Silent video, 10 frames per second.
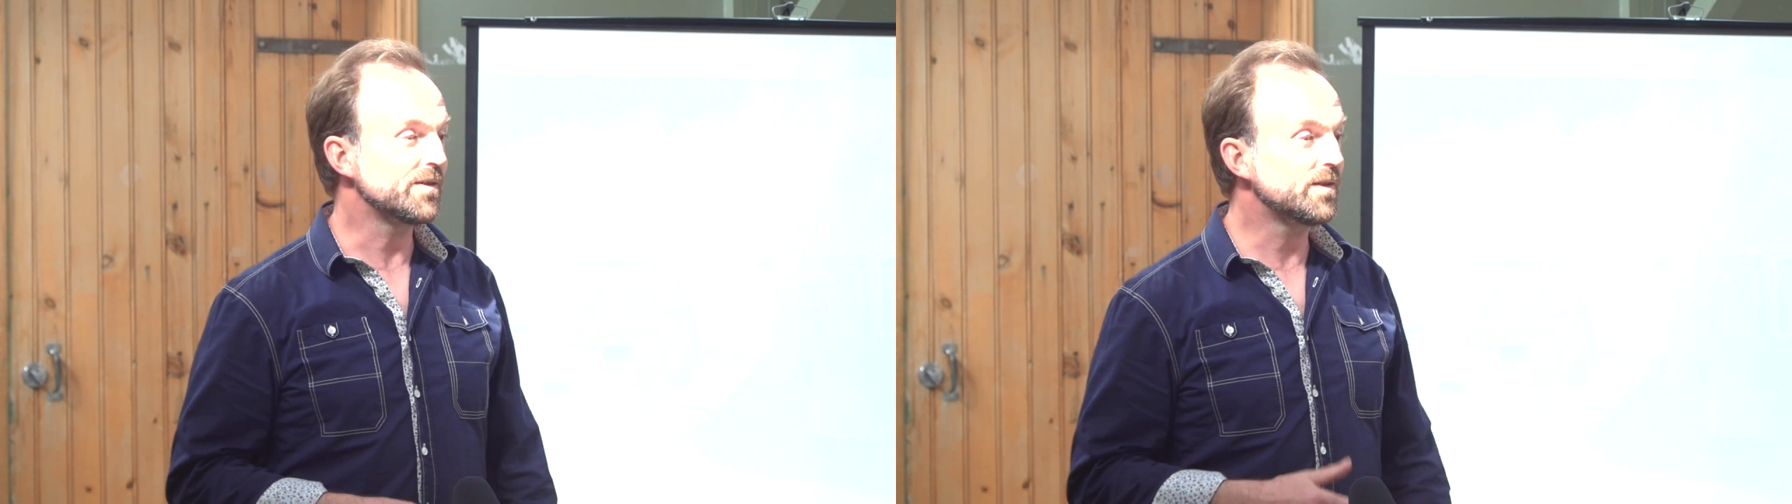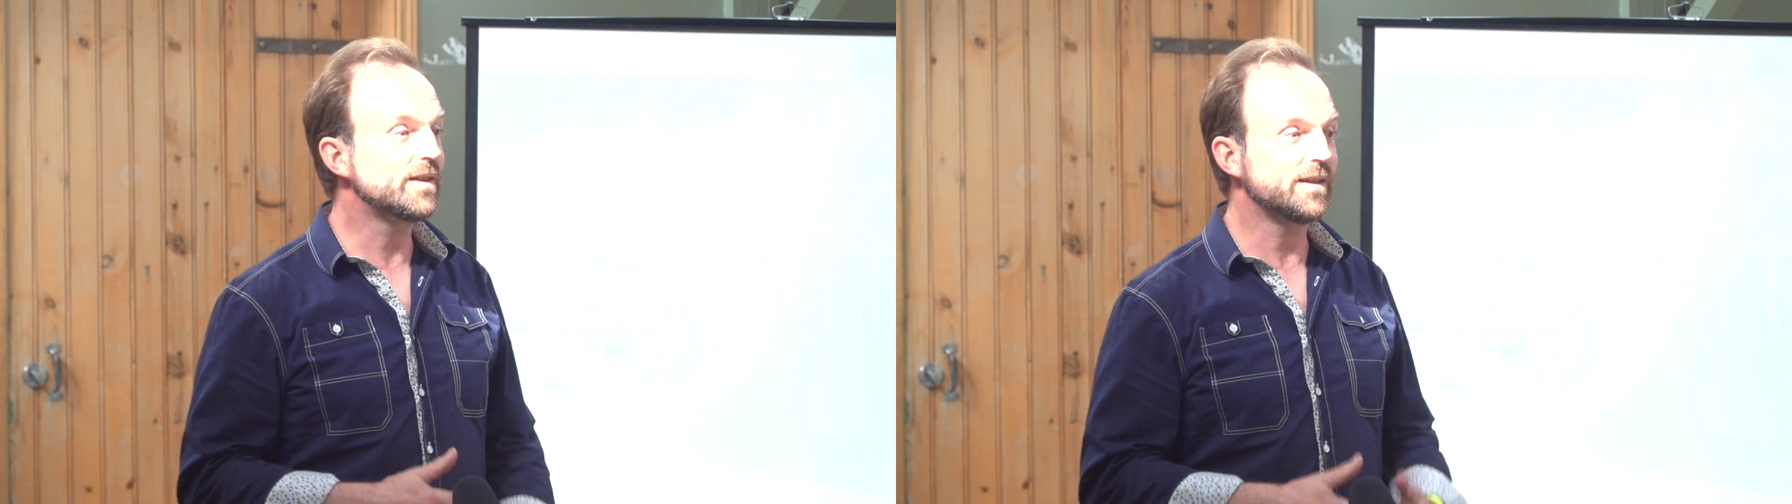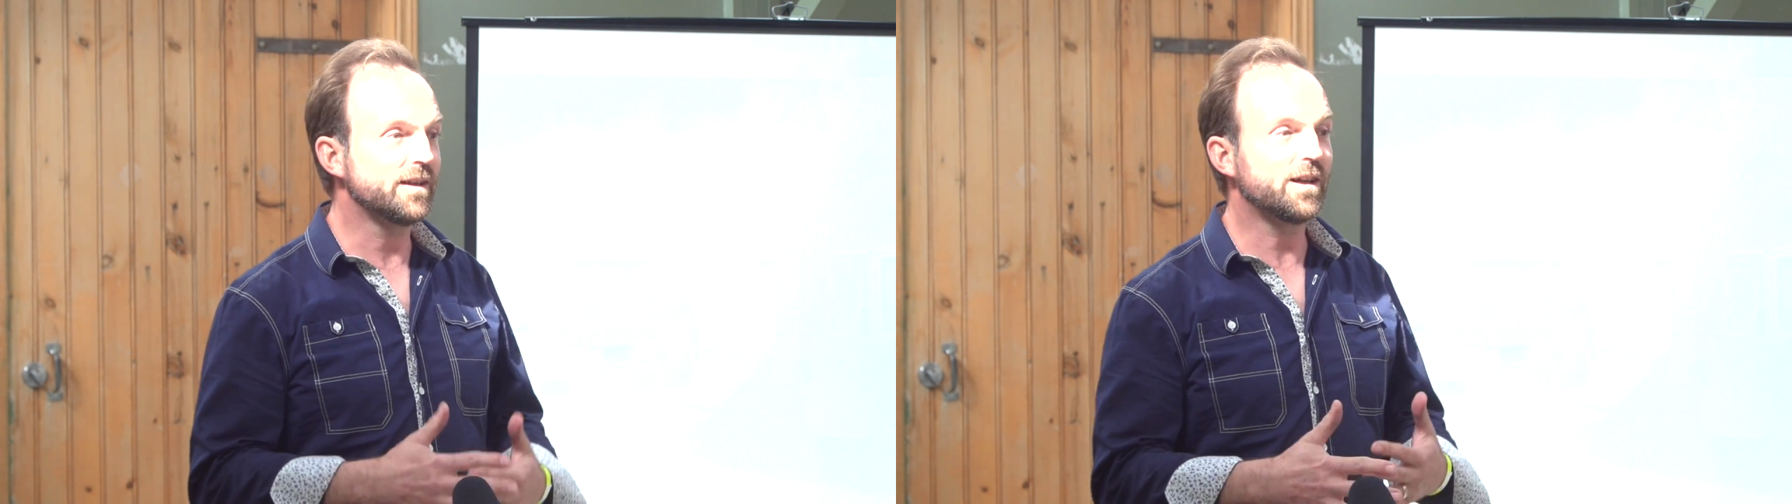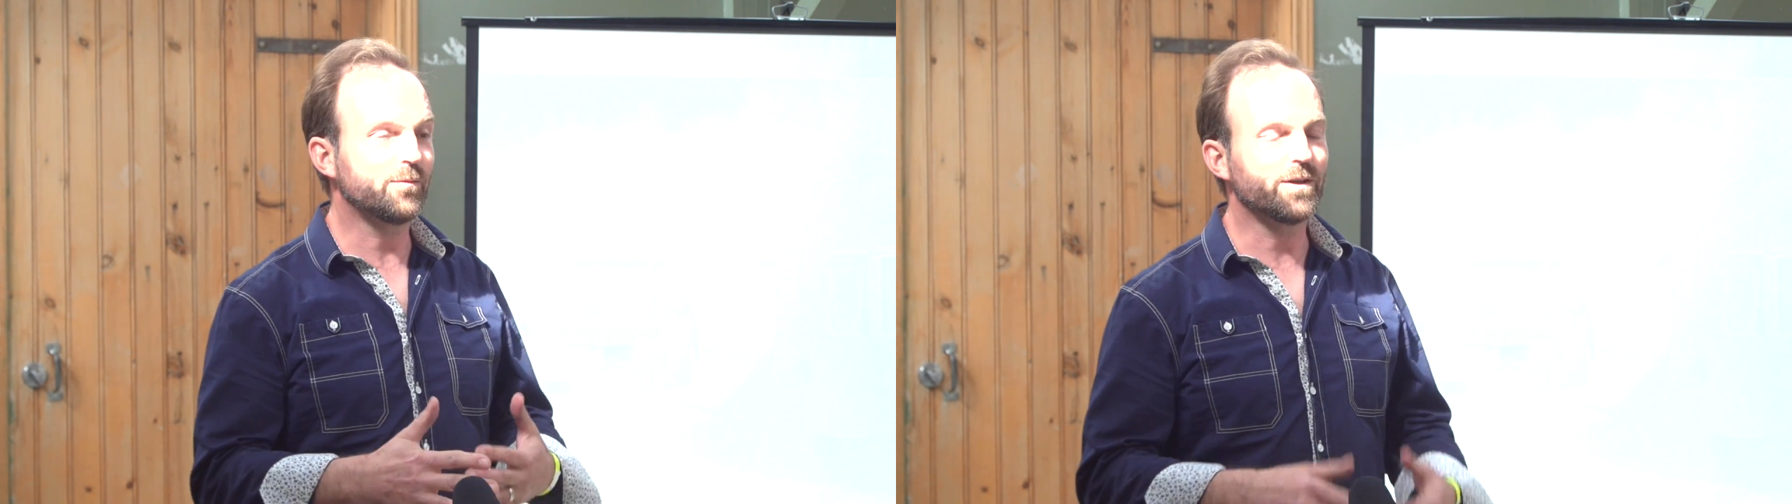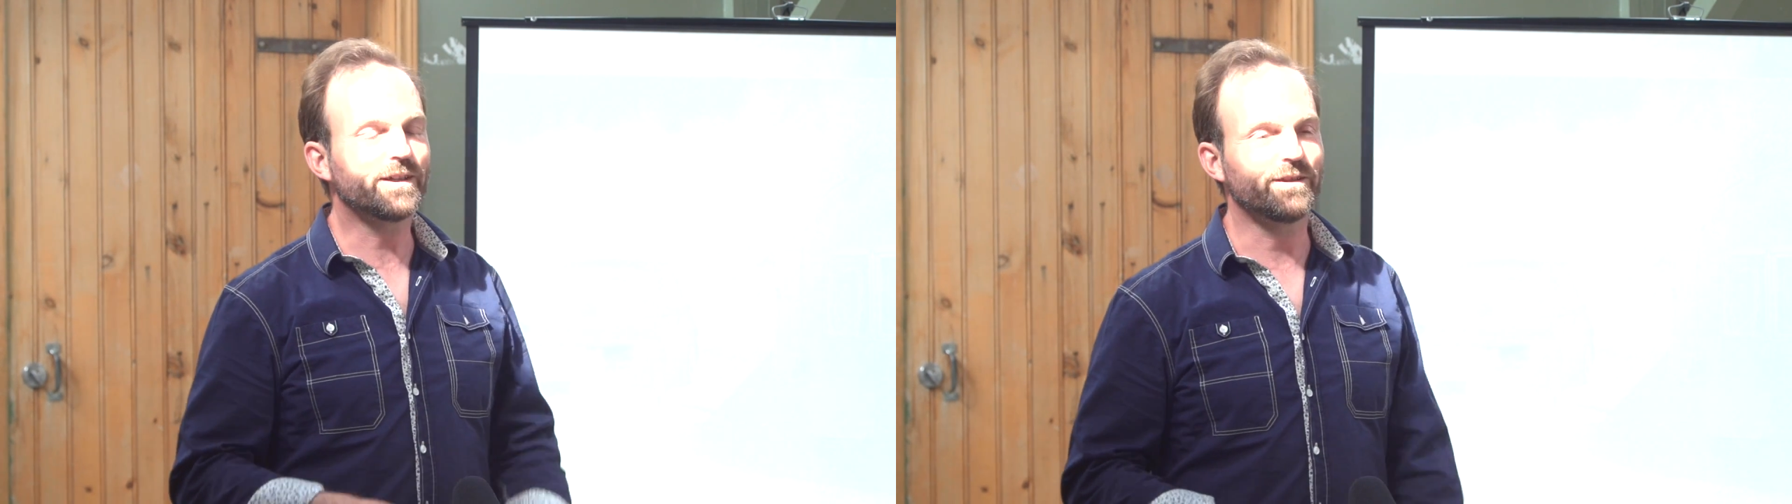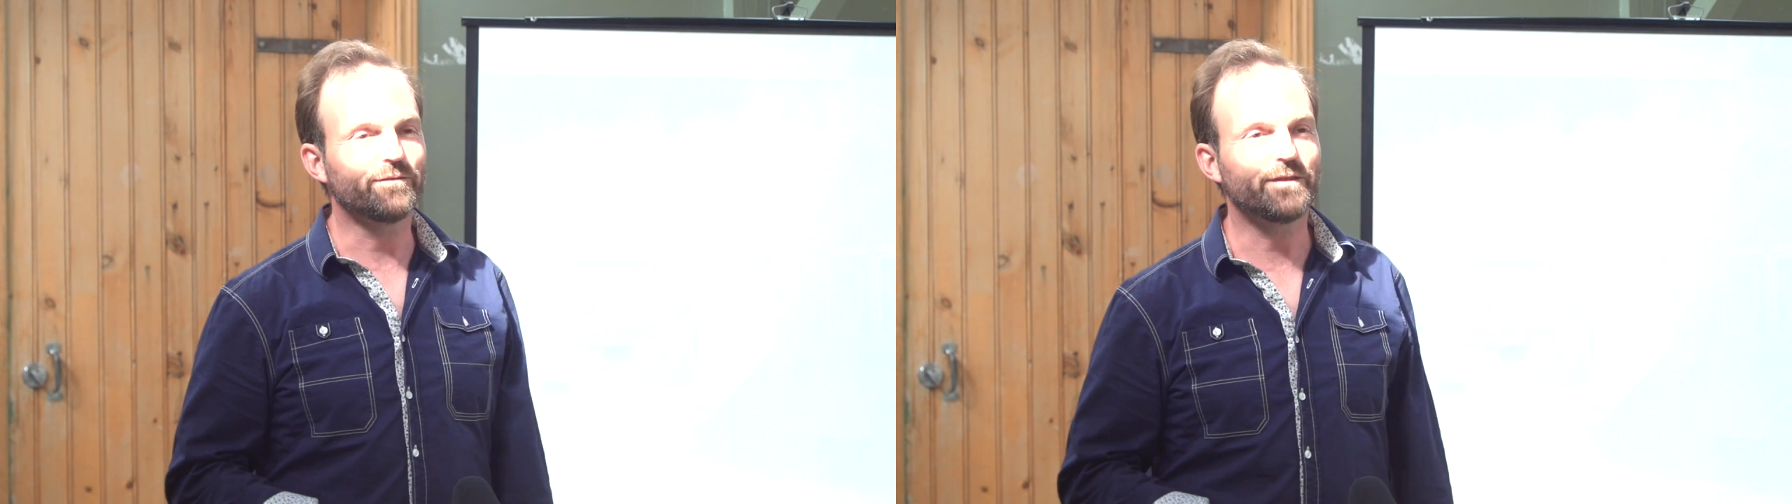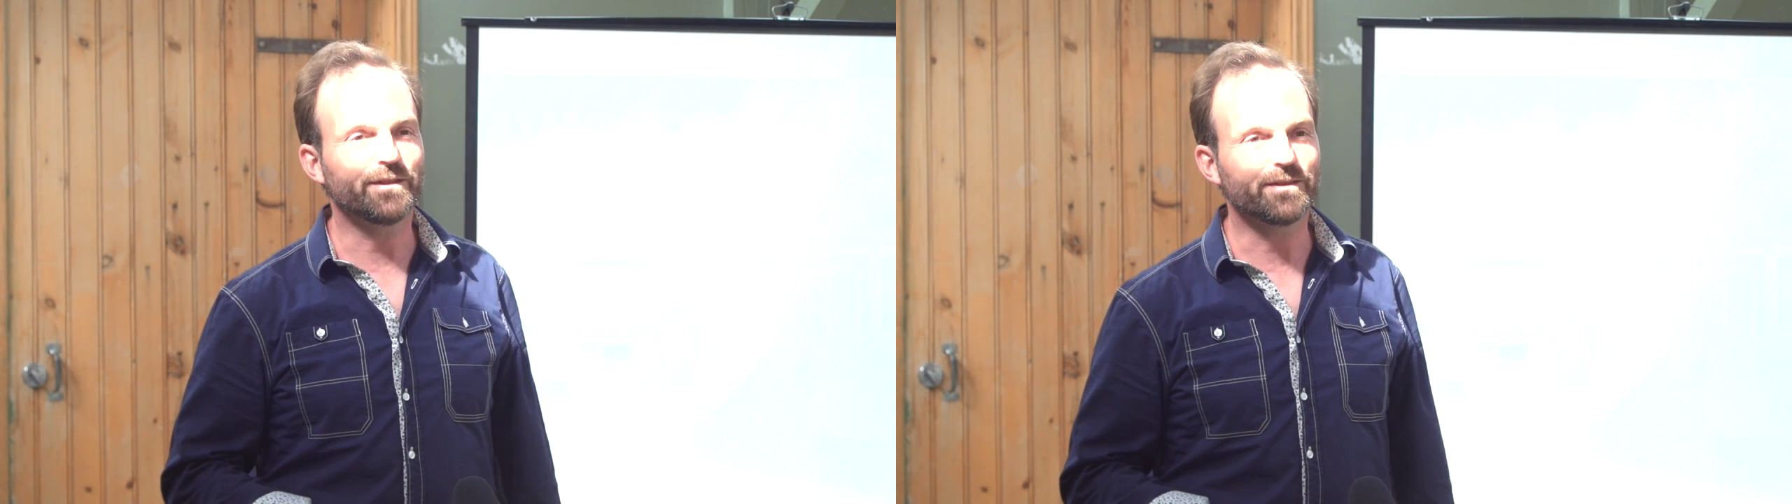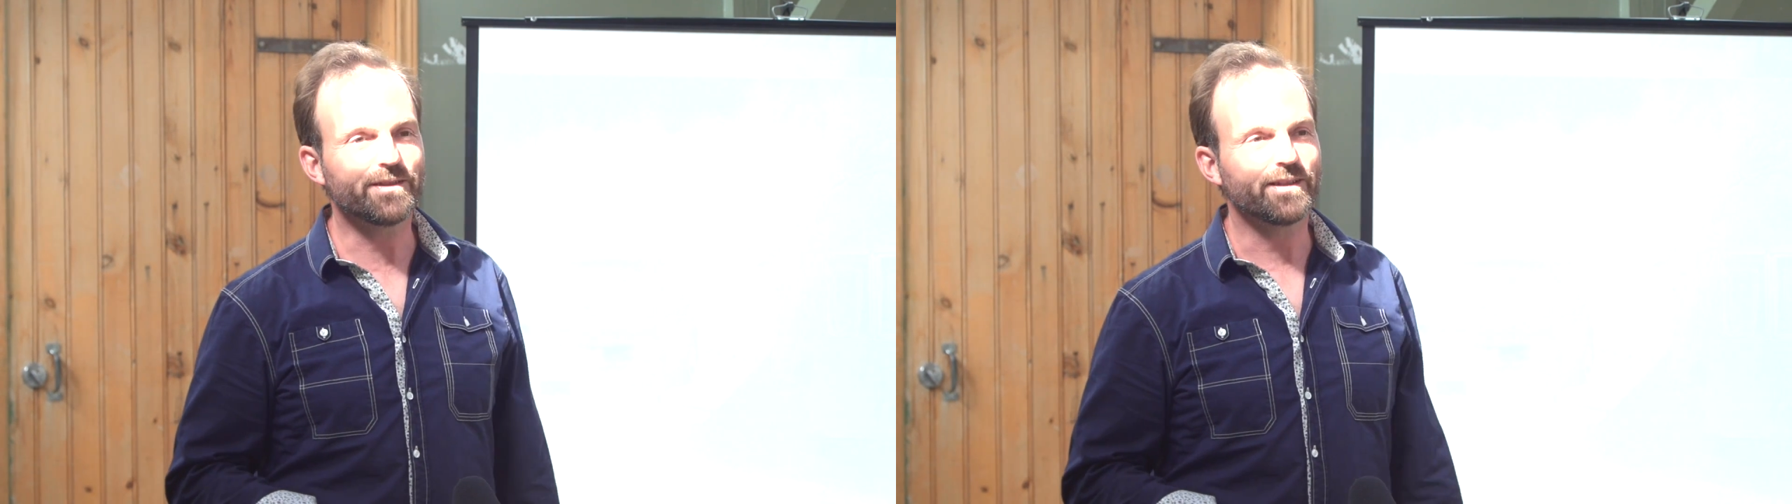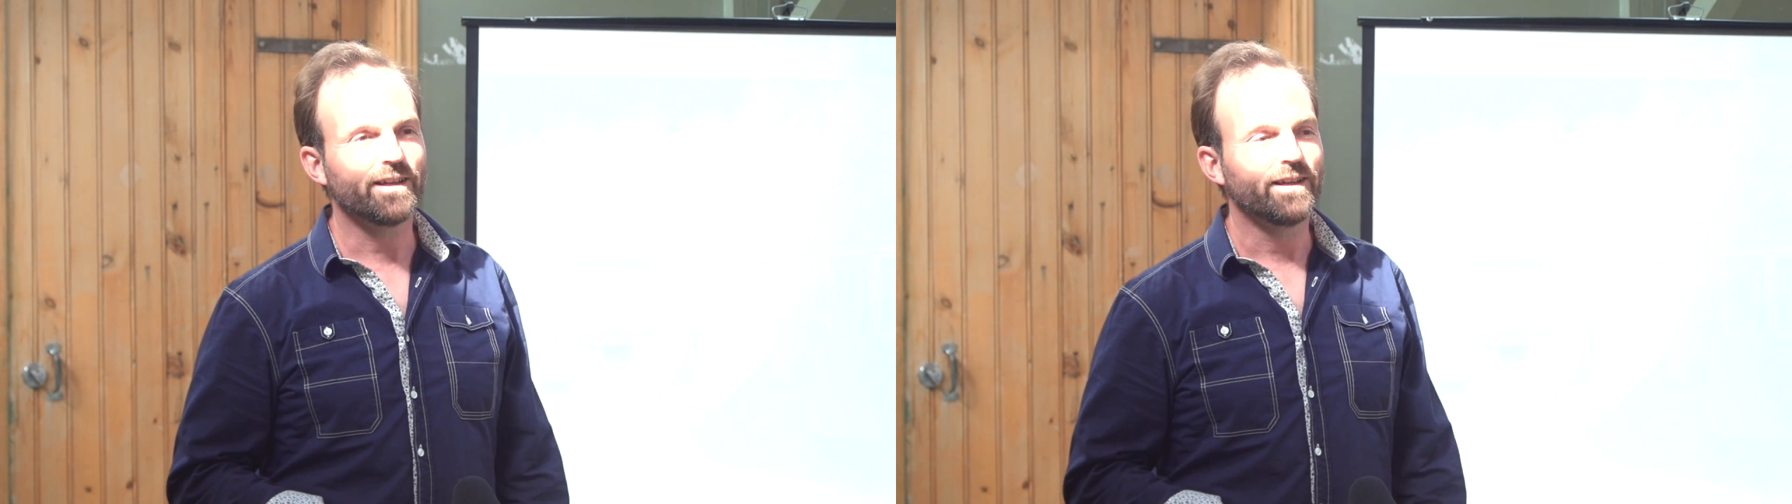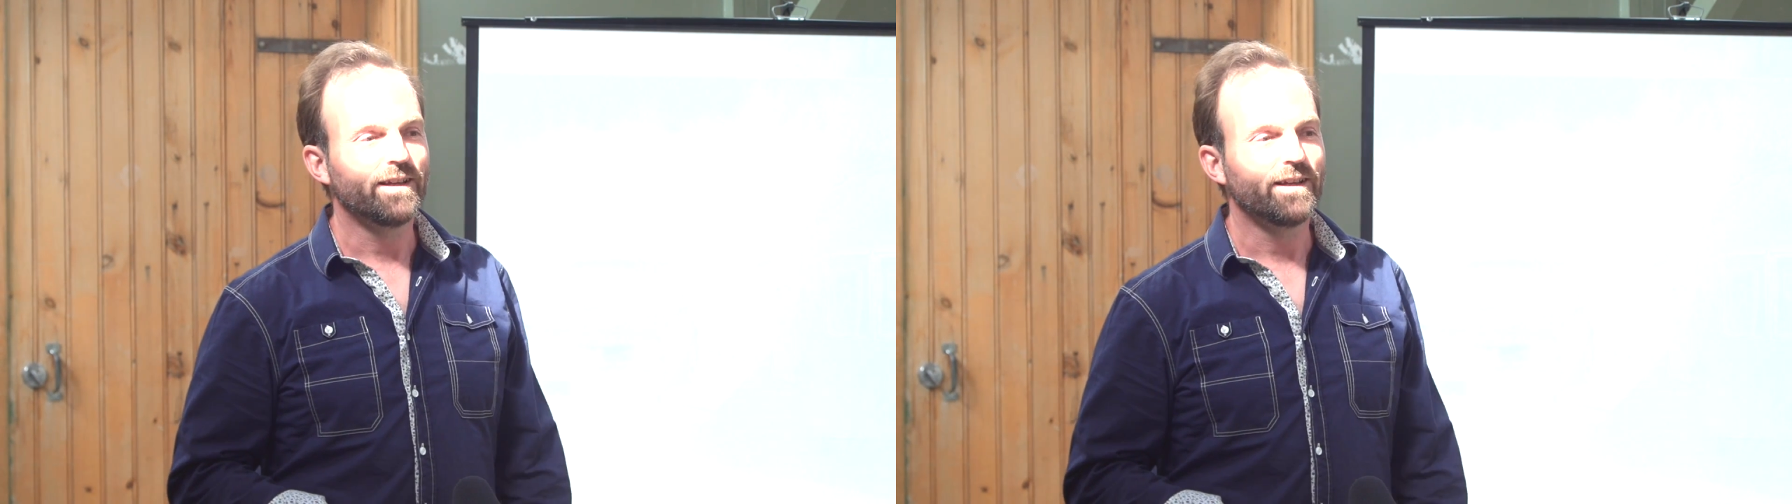So they did a lot of work in the fields.